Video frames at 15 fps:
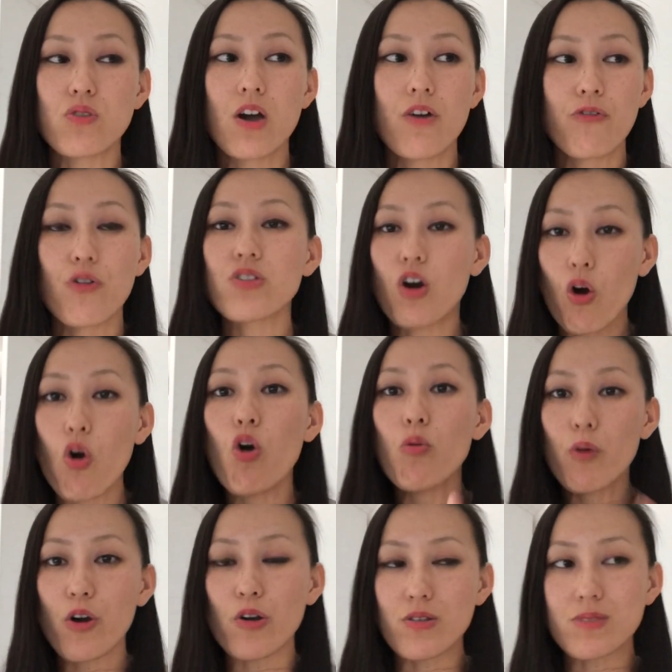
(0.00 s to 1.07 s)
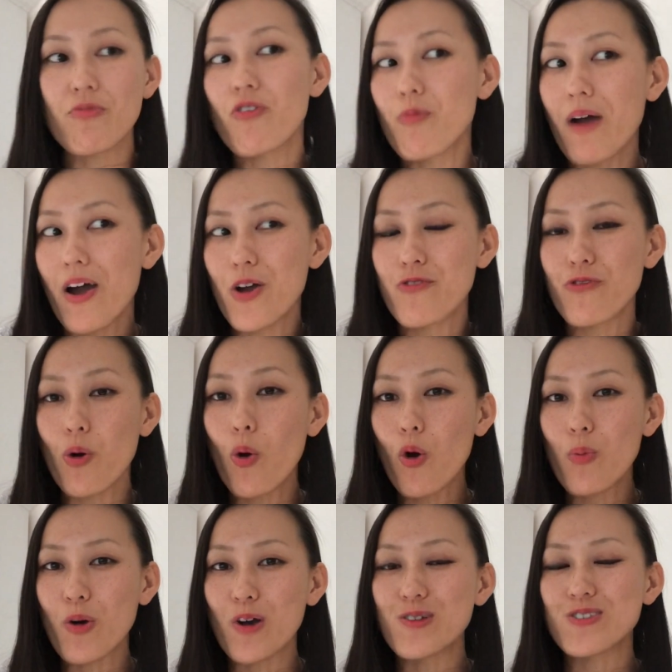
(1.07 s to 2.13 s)
for the hormones, for my own
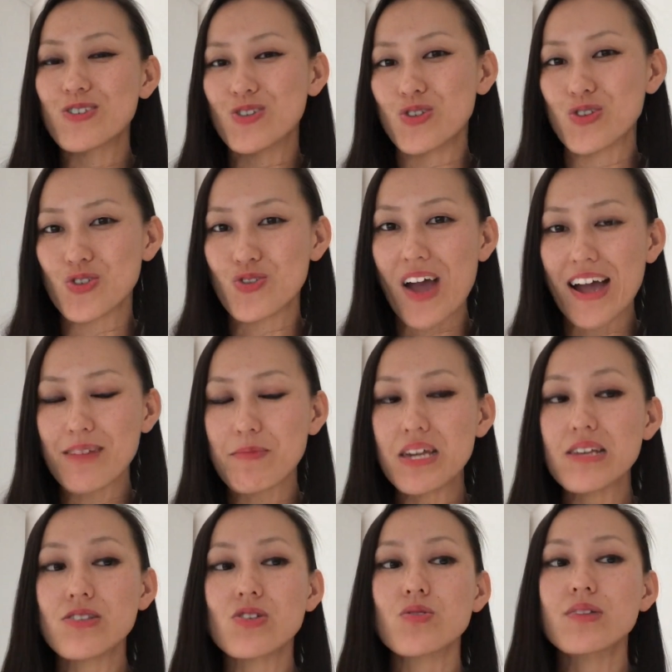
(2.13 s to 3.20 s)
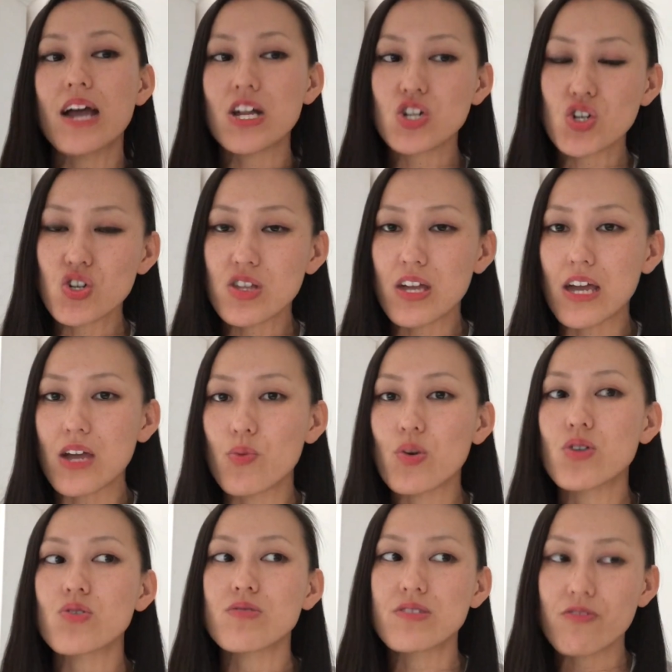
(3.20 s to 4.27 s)
hormones to distract me. So naturally we
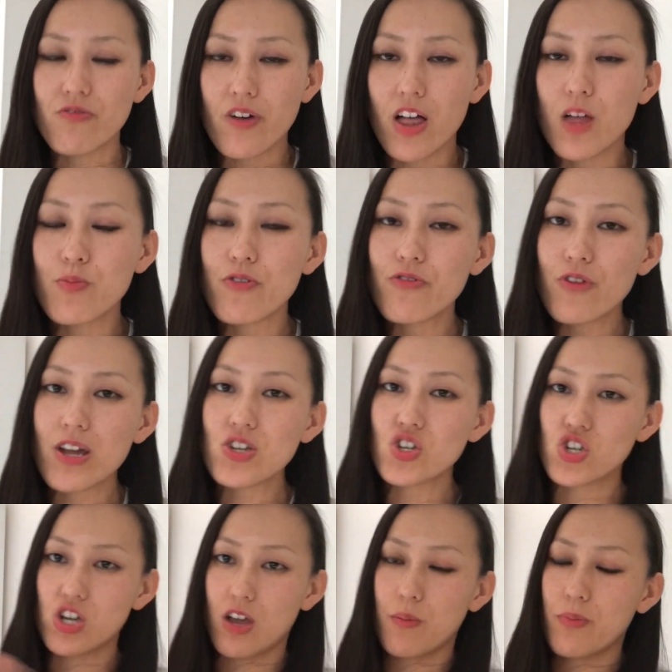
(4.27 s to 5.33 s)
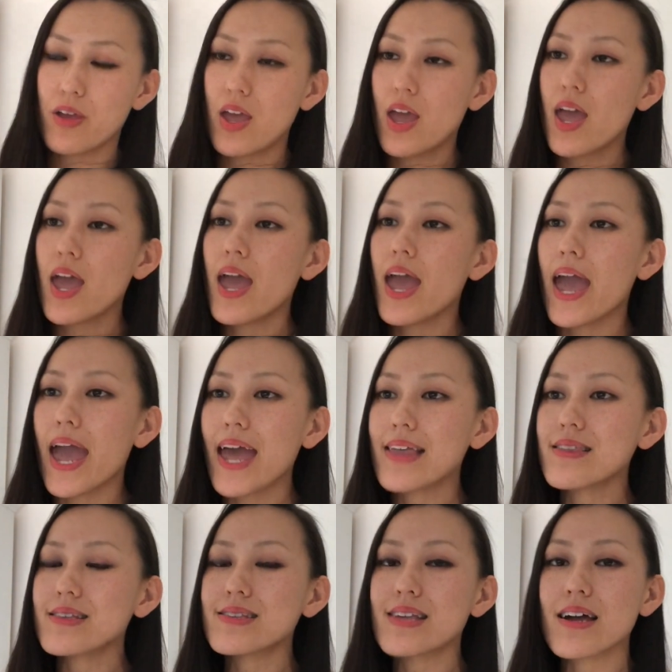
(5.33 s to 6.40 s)
could develop a friendship.
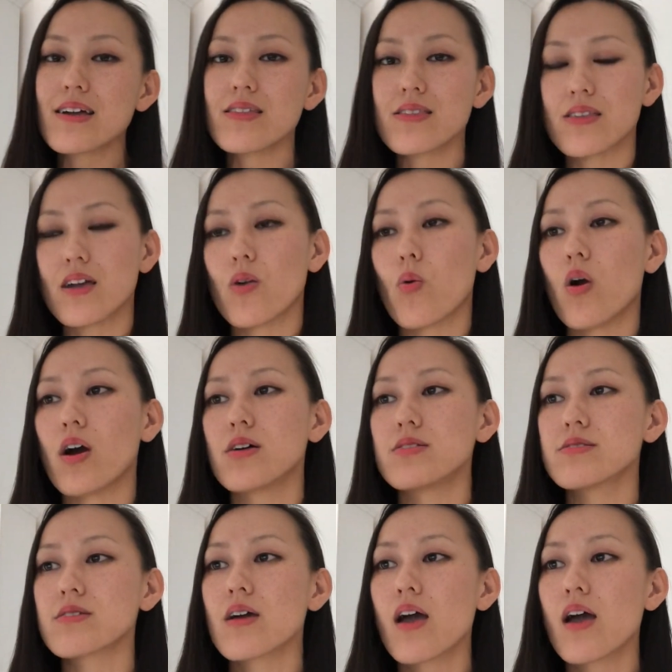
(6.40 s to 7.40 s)
And the second thing was,